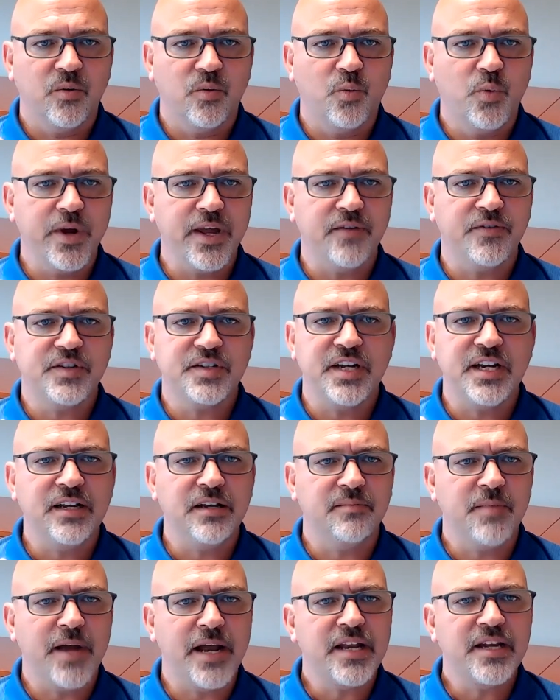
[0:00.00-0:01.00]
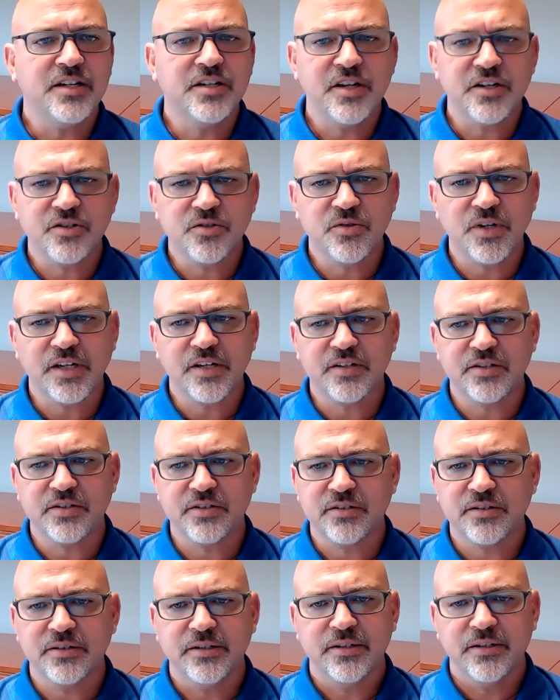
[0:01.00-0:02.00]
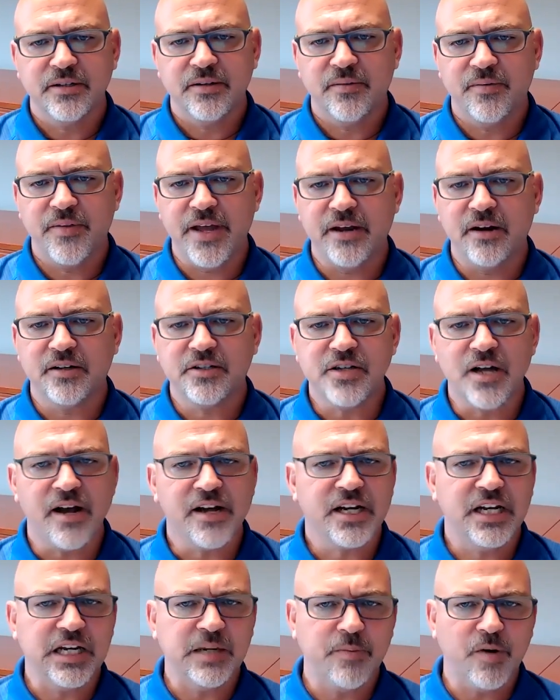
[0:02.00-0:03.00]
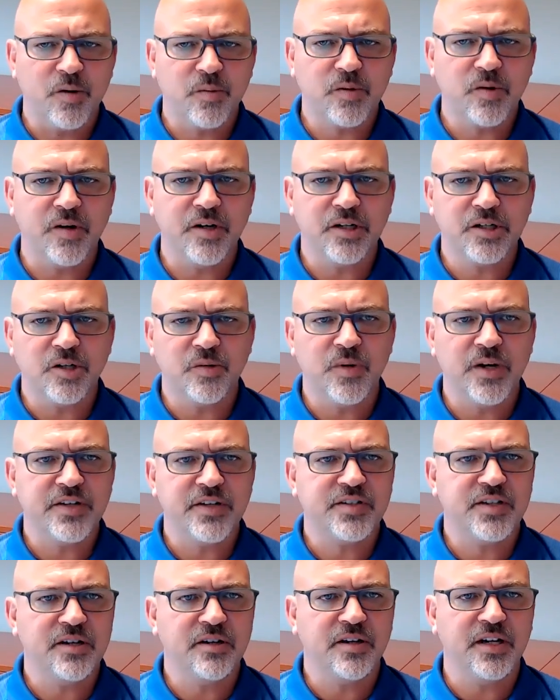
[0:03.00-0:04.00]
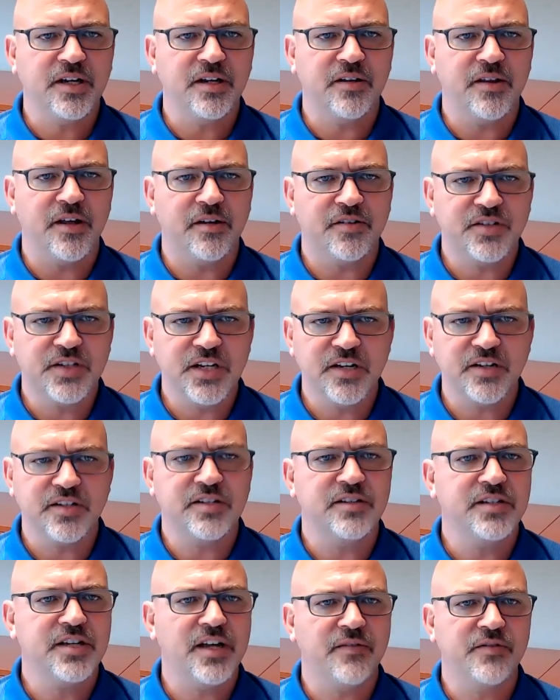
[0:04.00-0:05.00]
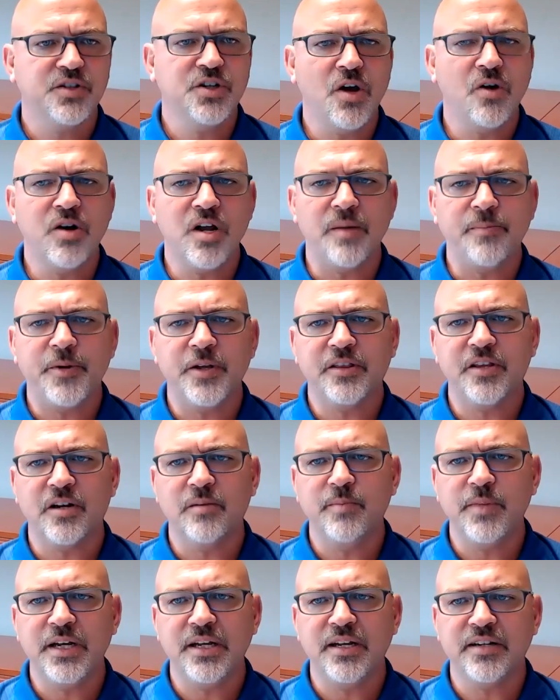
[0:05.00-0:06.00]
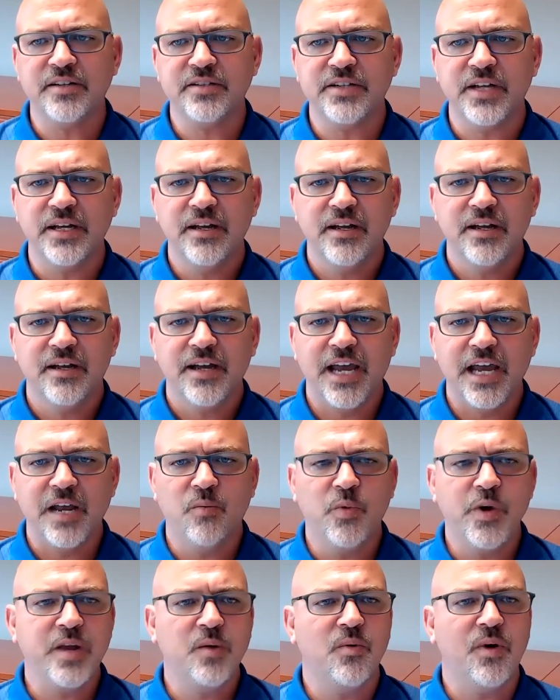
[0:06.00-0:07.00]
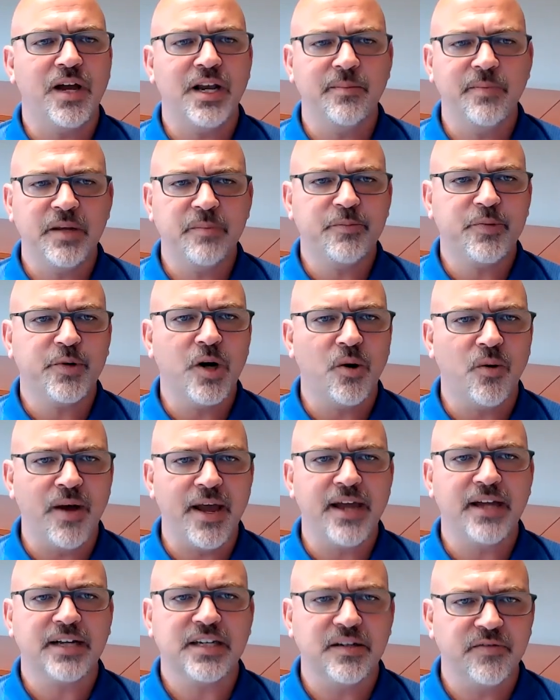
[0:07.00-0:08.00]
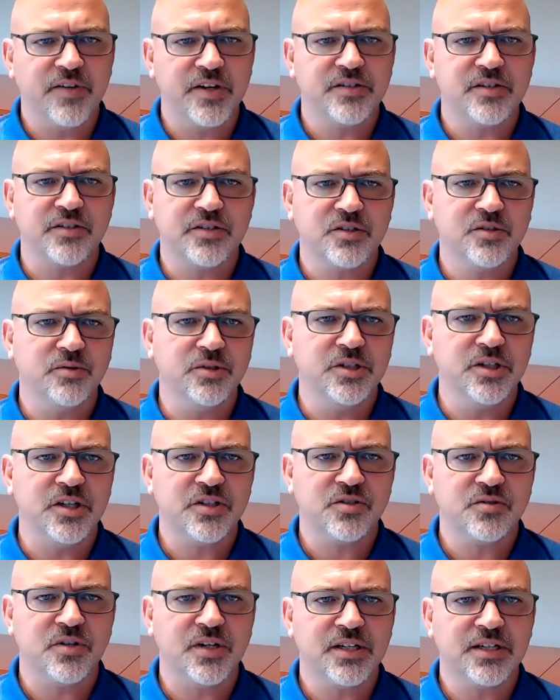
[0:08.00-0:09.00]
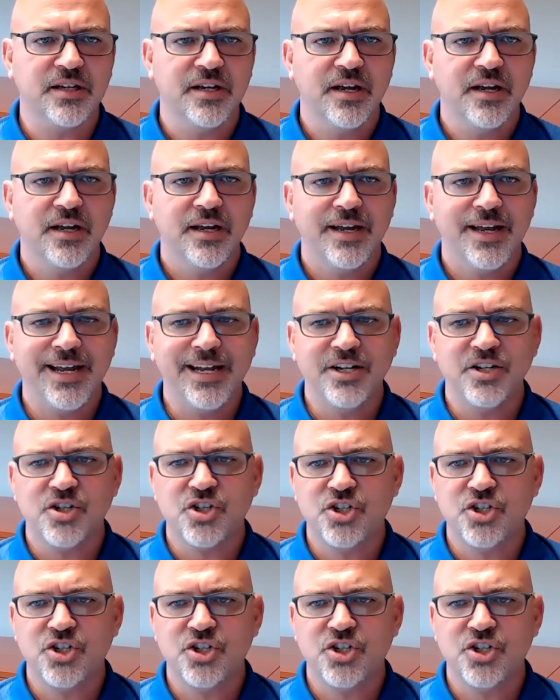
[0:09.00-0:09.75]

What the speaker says: we have seen many districts that are talking about critical race theory. The citizens have shown up at their meetings, and we want to be proactive as a school district and